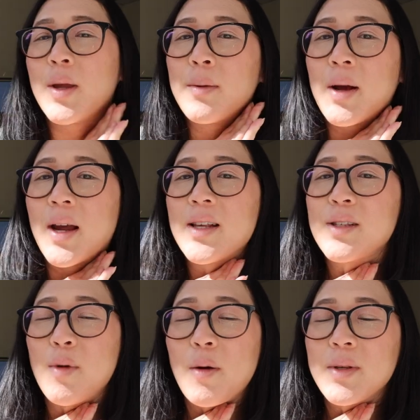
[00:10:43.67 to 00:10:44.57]
I'm in my
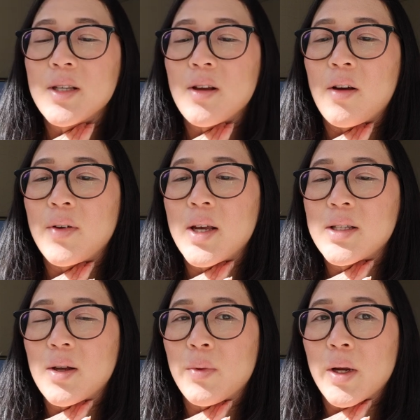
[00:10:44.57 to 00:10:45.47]
small business
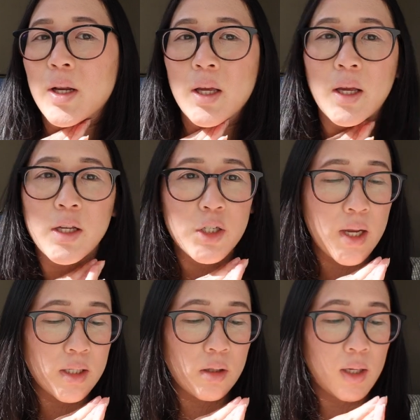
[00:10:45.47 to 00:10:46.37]
office, and we're gonna
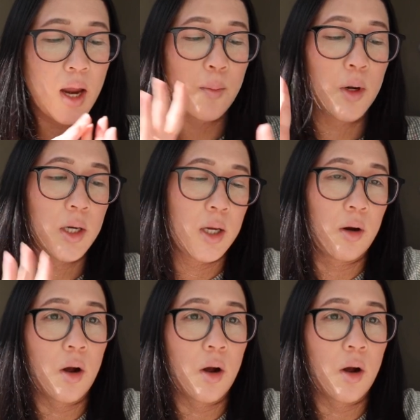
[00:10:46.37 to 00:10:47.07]
test out the camera in here.